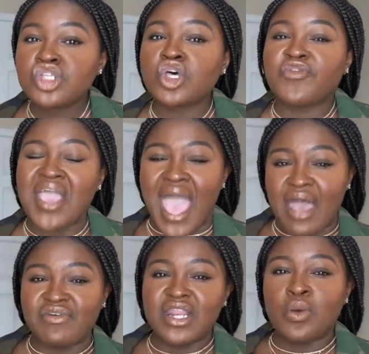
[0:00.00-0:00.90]
So if you
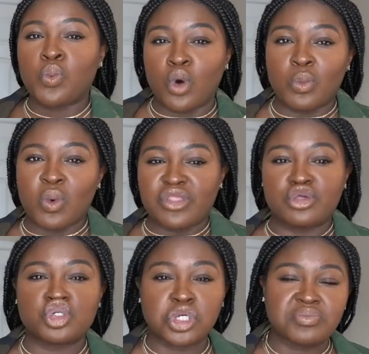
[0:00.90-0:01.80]
have any warm
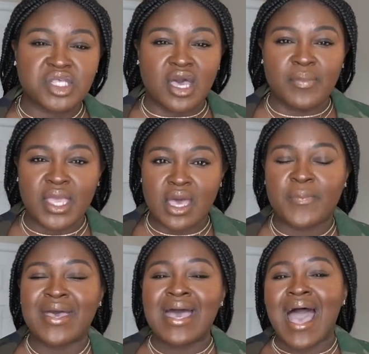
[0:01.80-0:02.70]
weather trips coming
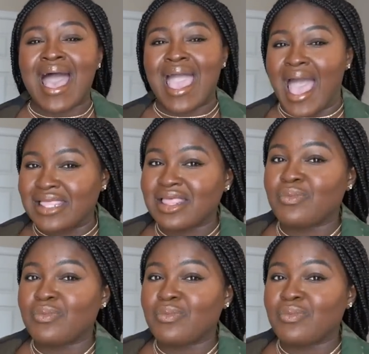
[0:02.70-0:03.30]
up, I highly